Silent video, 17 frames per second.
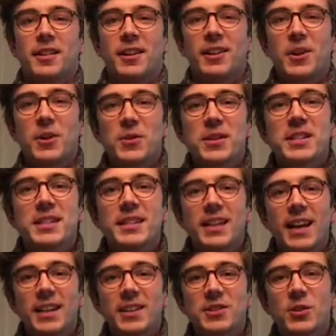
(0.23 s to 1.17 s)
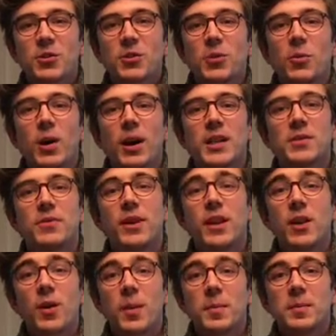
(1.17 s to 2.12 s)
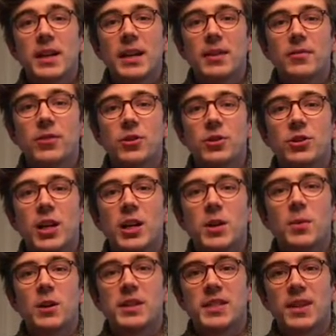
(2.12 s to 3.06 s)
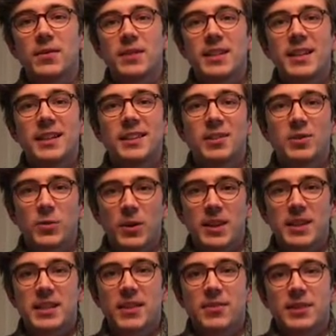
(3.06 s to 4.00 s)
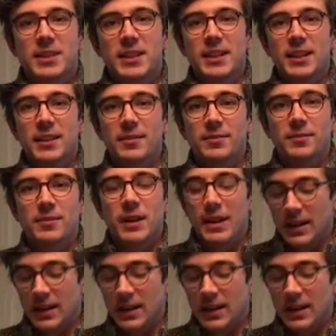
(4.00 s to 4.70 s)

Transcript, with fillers: Hello, this is the Ansonia Wines video update for January 17th, 2017.